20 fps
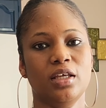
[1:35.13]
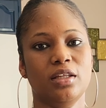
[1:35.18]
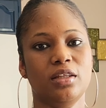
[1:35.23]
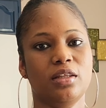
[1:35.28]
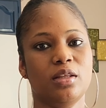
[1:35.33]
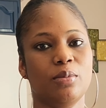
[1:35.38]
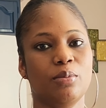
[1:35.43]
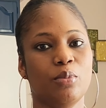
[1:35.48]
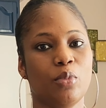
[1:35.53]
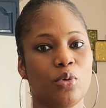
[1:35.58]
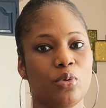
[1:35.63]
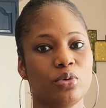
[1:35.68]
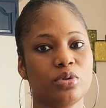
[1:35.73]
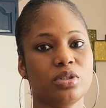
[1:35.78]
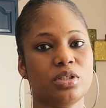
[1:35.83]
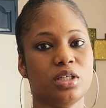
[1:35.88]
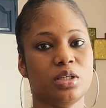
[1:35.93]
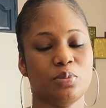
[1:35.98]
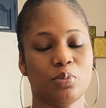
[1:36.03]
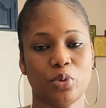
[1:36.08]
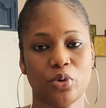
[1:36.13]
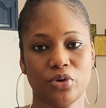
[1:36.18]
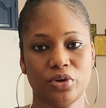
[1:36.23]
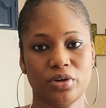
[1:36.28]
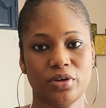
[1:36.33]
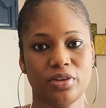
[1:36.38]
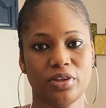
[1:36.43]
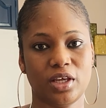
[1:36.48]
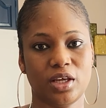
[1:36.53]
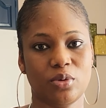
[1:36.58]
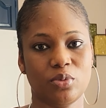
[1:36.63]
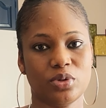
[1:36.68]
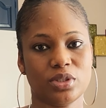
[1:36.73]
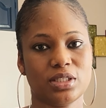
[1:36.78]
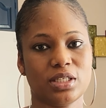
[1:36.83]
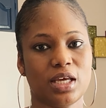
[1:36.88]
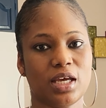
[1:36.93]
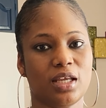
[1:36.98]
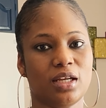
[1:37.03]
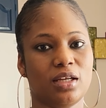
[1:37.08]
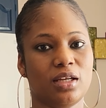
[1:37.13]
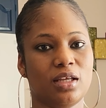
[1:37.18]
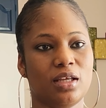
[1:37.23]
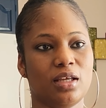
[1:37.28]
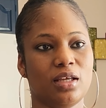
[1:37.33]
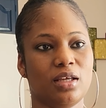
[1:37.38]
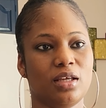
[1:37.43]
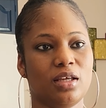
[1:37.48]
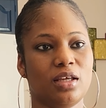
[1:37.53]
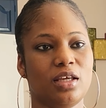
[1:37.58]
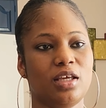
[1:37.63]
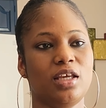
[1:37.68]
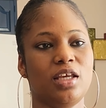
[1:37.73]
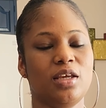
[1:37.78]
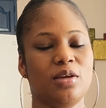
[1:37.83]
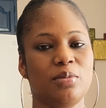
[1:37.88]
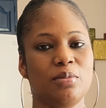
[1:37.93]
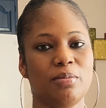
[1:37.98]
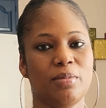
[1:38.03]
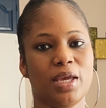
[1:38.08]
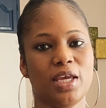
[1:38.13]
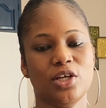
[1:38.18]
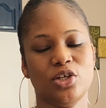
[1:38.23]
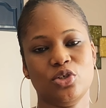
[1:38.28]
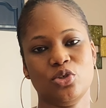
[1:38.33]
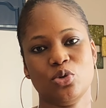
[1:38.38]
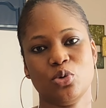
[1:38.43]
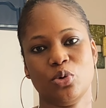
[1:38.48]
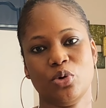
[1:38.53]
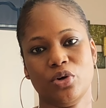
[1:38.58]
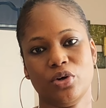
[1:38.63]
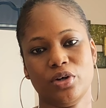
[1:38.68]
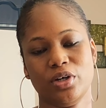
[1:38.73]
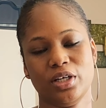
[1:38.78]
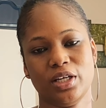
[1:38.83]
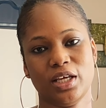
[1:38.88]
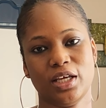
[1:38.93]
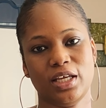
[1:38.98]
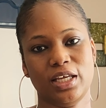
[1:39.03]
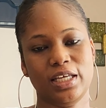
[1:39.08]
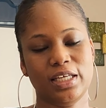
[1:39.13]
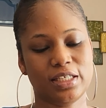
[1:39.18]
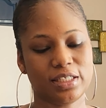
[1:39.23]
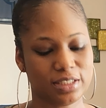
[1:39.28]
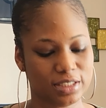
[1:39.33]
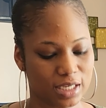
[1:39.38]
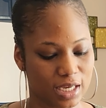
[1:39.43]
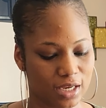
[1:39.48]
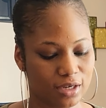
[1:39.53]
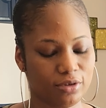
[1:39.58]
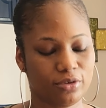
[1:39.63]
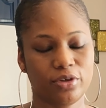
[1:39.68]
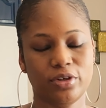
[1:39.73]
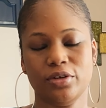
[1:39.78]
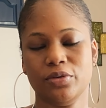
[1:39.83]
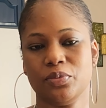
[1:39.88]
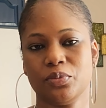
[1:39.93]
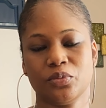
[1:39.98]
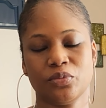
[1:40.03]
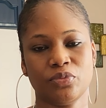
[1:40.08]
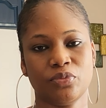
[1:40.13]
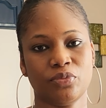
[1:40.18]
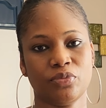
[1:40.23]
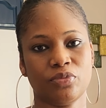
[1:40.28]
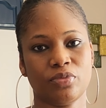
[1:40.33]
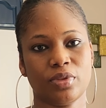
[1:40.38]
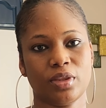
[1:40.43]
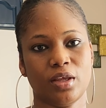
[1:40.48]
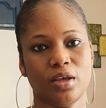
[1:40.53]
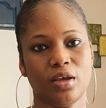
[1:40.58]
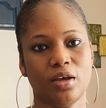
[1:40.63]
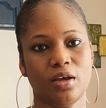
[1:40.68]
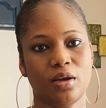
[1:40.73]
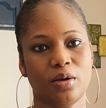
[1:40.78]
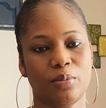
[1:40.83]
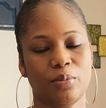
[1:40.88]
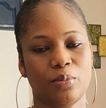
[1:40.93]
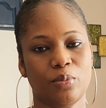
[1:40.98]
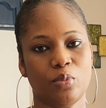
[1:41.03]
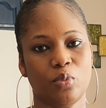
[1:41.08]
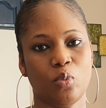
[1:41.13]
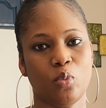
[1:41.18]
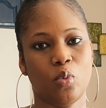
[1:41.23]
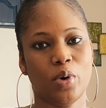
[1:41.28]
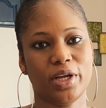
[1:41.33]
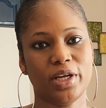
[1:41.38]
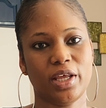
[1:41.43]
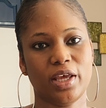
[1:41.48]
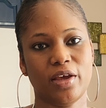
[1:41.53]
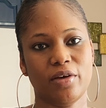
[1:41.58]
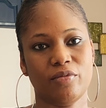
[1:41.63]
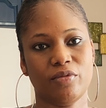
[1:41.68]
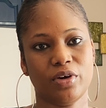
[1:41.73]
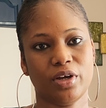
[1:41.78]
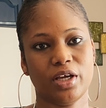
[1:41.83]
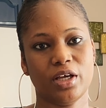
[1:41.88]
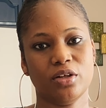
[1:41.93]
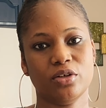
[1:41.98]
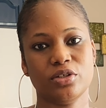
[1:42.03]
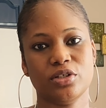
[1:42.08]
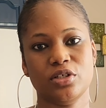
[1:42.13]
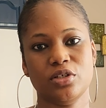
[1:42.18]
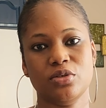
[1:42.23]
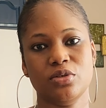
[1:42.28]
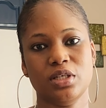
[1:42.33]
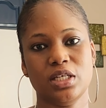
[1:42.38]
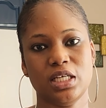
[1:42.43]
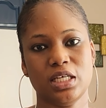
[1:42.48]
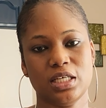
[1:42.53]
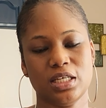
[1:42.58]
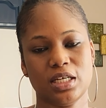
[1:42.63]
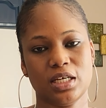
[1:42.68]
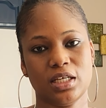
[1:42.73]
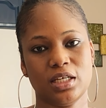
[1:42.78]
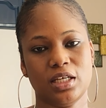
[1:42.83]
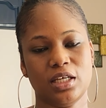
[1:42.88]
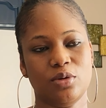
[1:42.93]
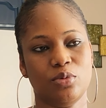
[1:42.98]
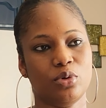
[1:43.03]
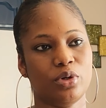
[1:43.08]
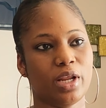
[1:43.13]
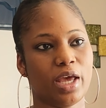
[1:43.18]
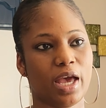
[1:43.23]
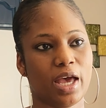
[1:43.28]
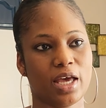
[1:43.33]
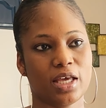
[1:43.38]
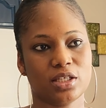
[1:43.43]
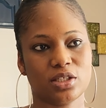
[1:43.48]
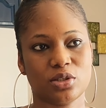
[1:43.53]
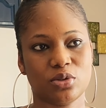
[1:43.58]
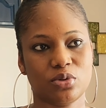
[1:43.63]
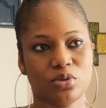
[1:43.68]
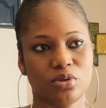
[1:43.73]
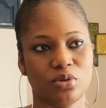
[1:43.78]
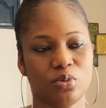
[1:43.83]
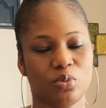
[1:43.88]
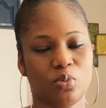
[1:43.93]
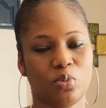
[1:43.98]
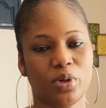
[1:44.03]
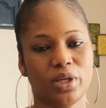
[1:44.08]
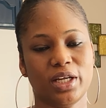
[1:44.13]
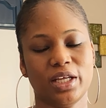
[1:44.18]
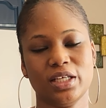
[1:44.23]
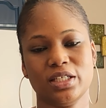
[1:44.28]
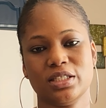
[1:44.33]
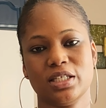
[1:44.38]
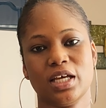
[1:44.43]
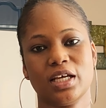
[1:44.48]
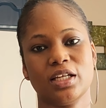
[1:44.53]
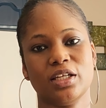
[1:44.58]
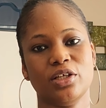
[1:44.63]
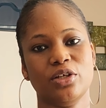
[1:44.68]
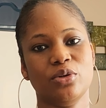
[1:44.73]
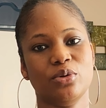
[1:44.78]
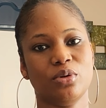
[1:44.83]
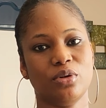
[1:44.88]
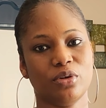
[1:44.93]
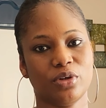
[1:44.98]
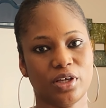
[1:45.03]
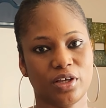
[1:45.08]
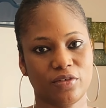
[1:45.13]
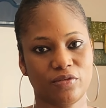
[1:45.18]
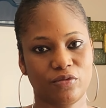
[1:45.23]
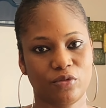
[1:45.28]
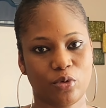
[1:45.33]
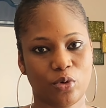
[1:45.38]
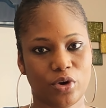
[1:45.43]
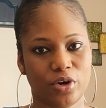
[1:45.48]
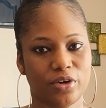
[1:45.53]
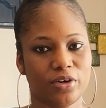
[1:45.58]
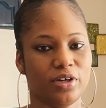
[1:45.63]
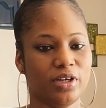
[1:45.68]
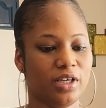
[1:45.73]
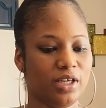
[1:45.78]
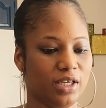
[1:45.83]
the most important thing was that he made sure that he tailored whatever else you needed. He would ask what exactly you're looking for.